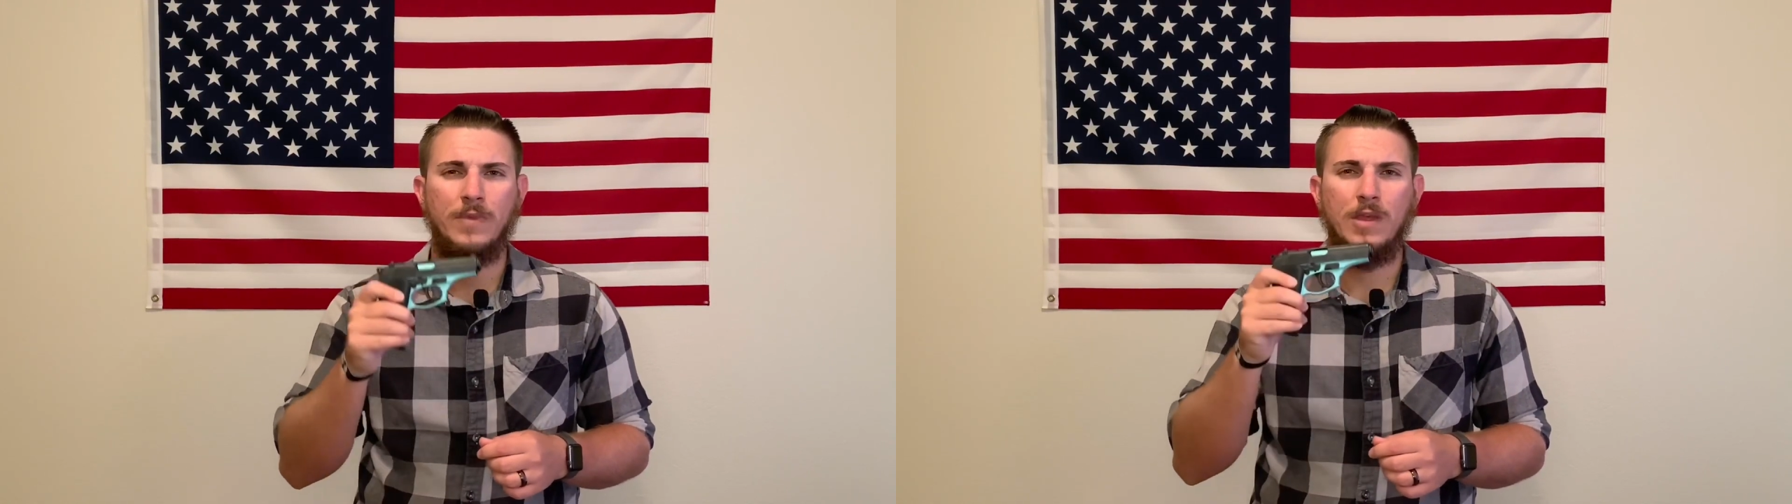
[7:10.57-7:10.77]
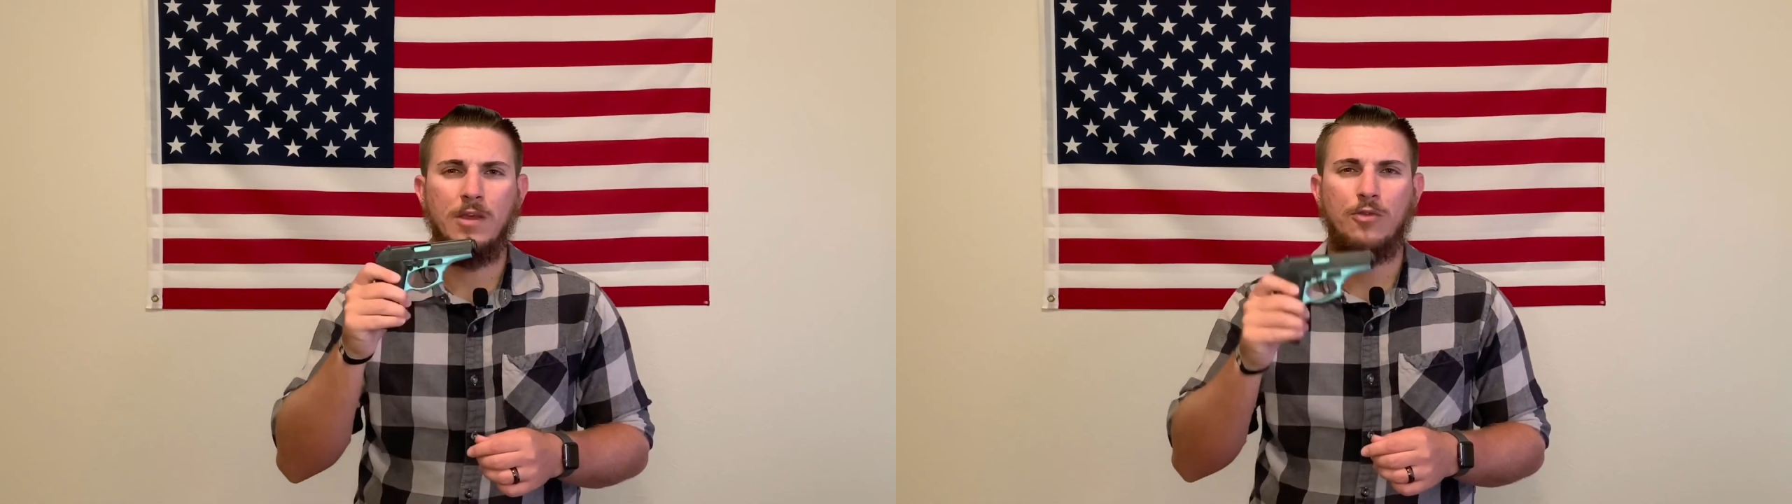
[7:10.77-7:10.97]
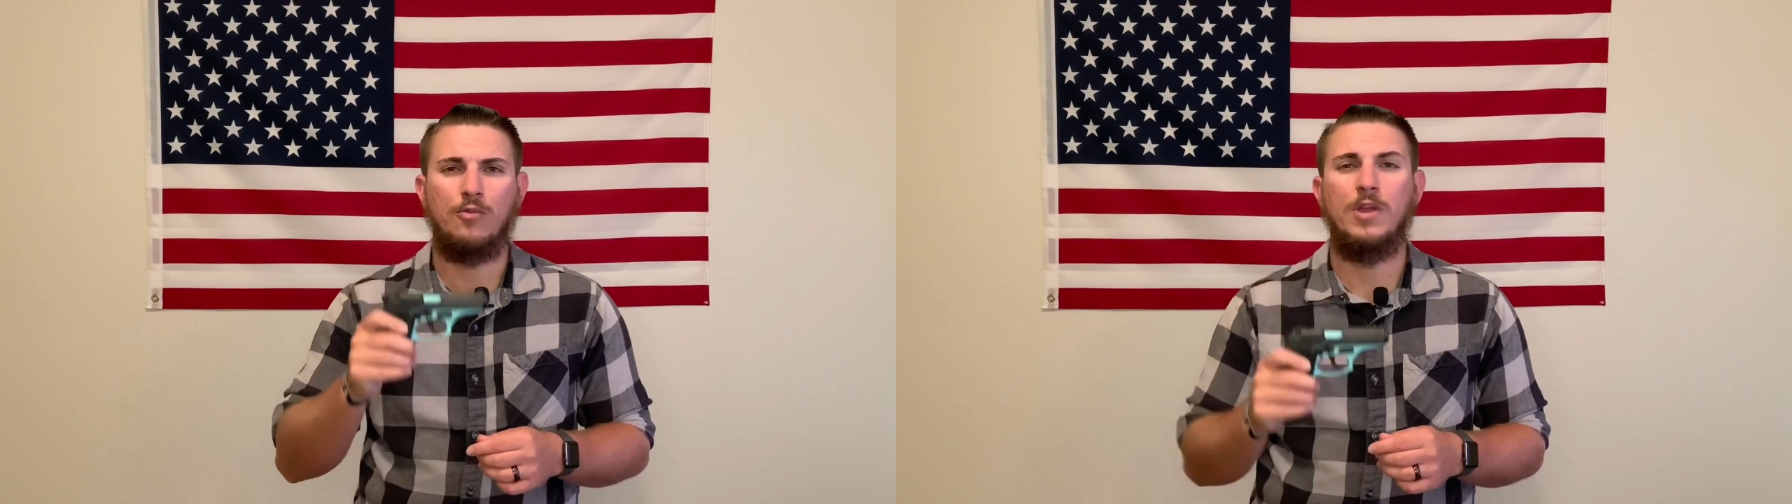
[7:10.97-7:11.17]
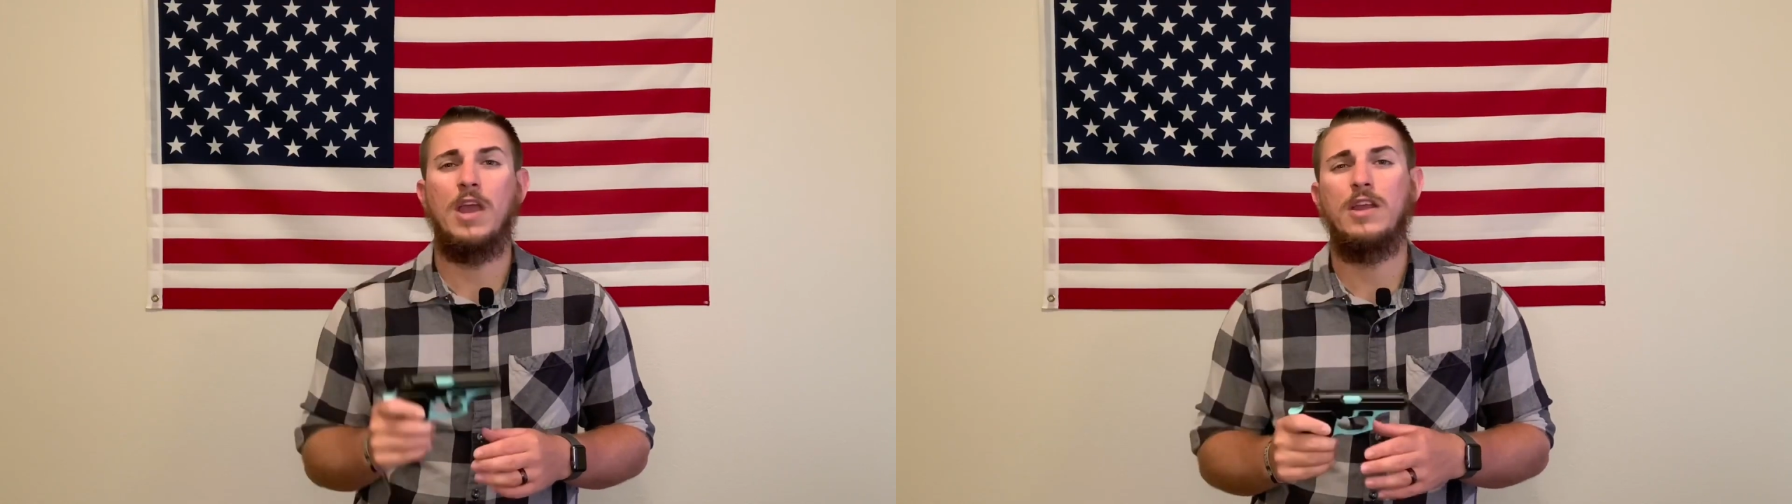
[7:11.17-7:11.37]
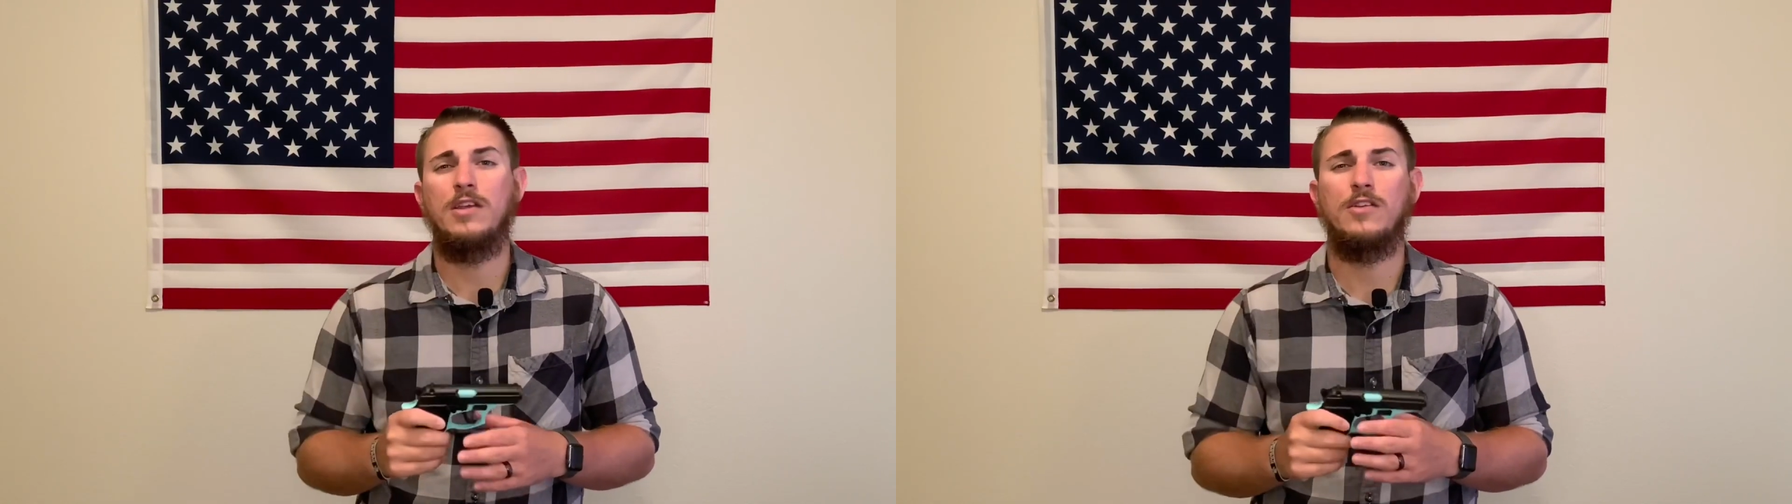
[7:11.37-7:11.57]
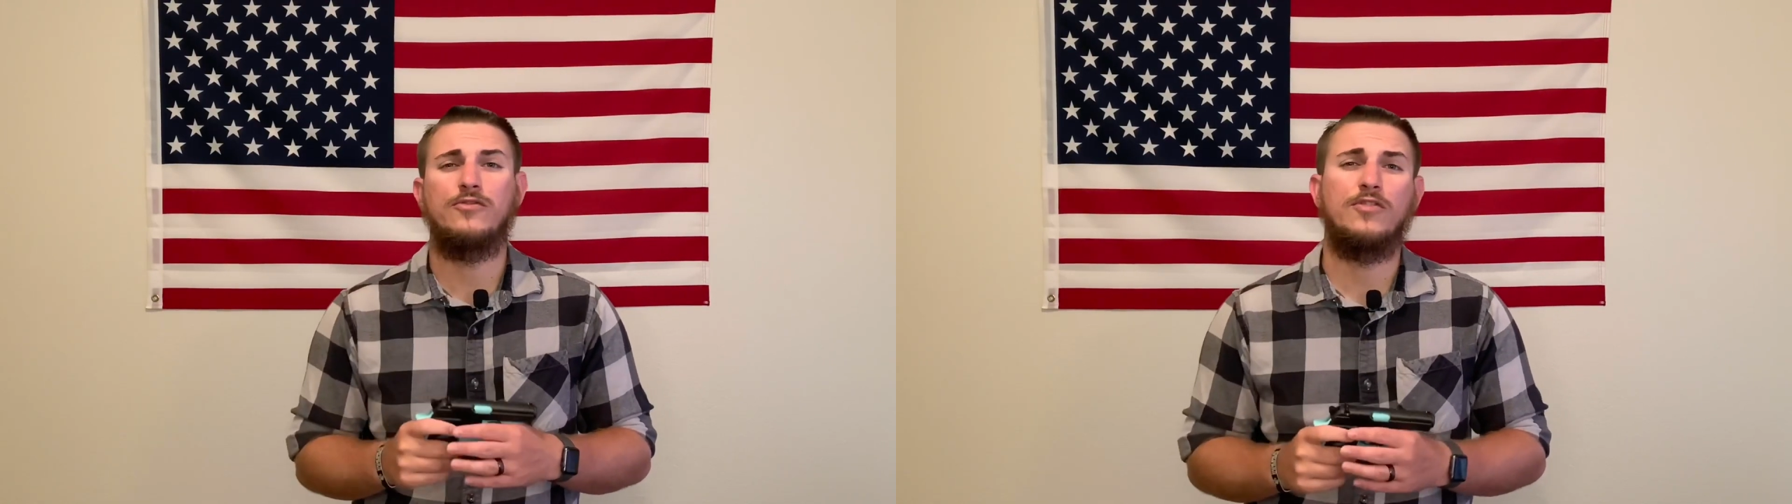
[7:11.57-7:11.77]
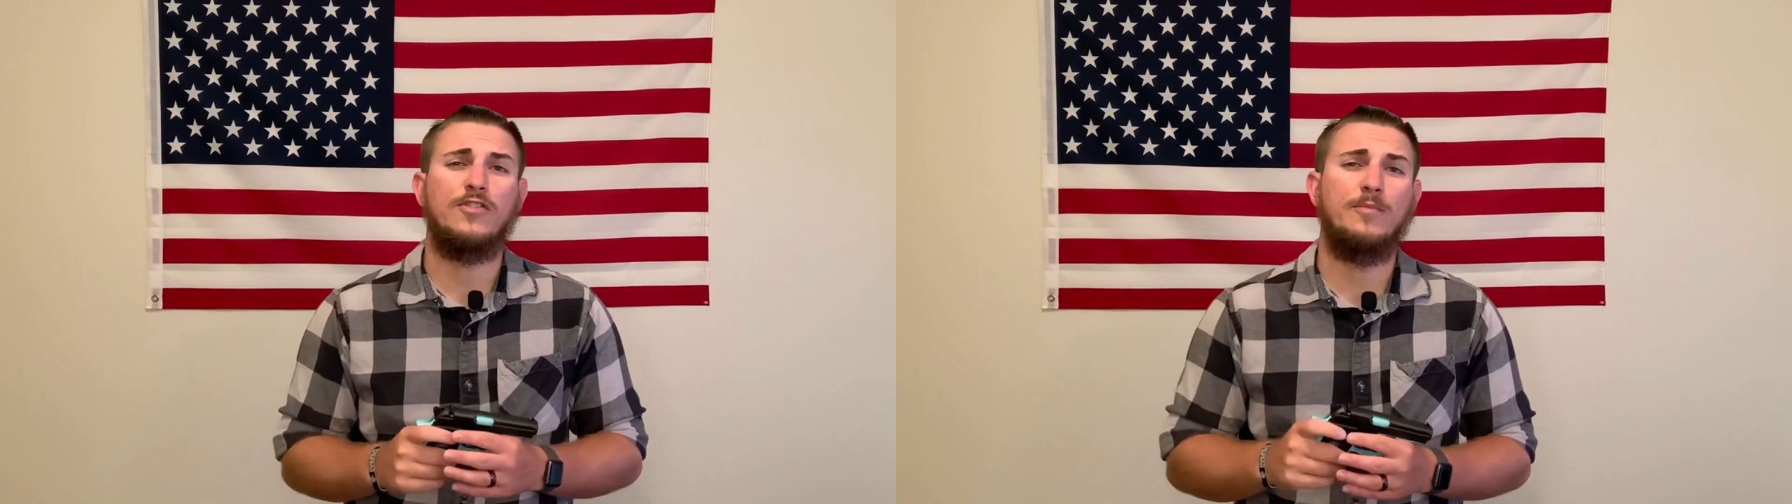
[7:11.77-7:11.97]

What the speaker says: .380 is just